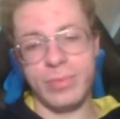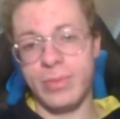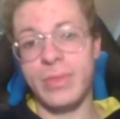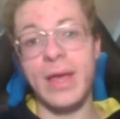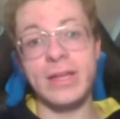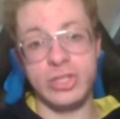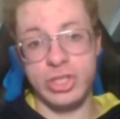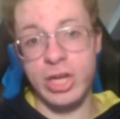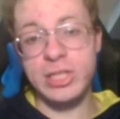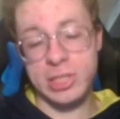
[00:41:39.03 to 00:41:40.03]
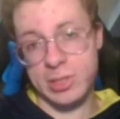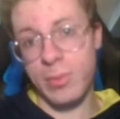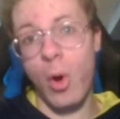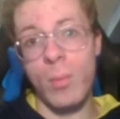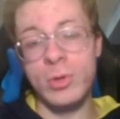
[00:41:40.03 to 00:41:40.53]
they just
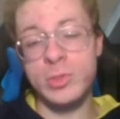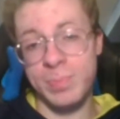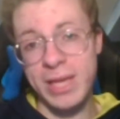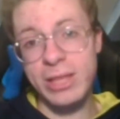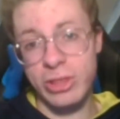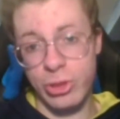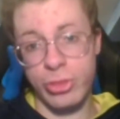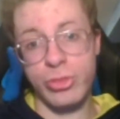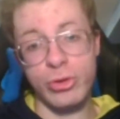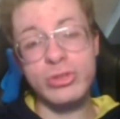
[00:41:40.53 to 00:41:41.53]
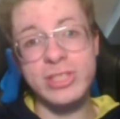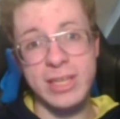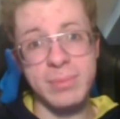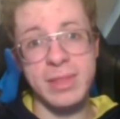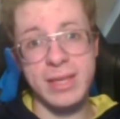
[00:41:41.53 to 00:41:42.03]
almost beat the third
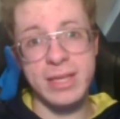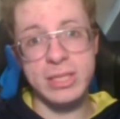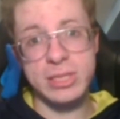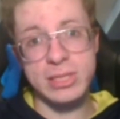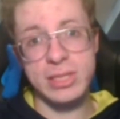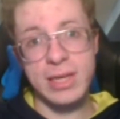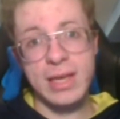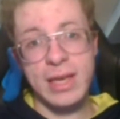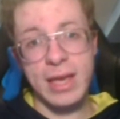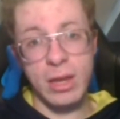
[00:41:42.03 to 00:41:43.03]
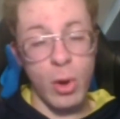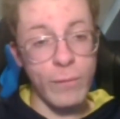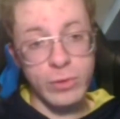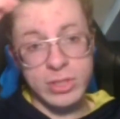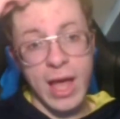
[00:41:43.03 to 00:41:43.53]
team in the East in
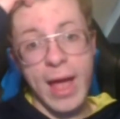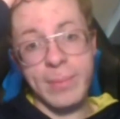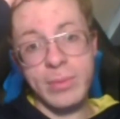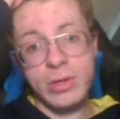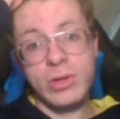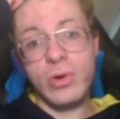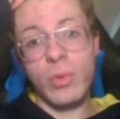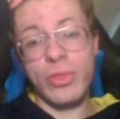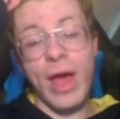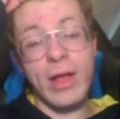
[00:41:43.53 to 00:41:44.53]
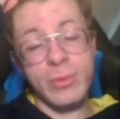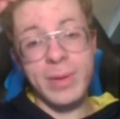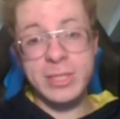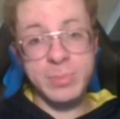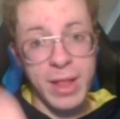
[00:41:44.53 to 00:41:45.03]
overtime without their
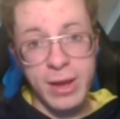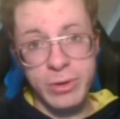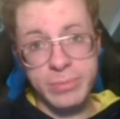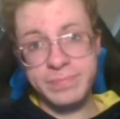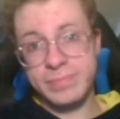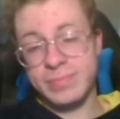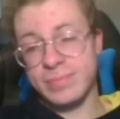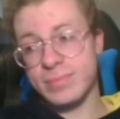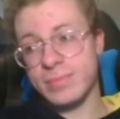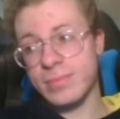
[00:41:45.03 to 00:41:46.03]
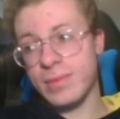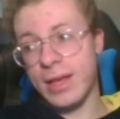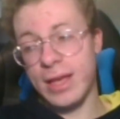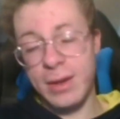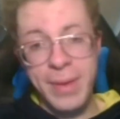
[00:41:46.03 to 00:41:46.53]
best player
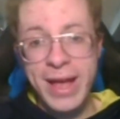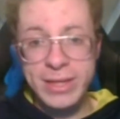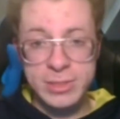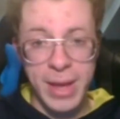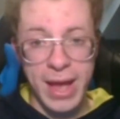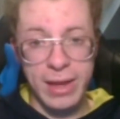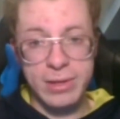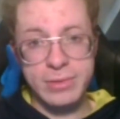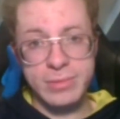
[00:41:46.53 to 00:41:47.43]
in a back-to-back.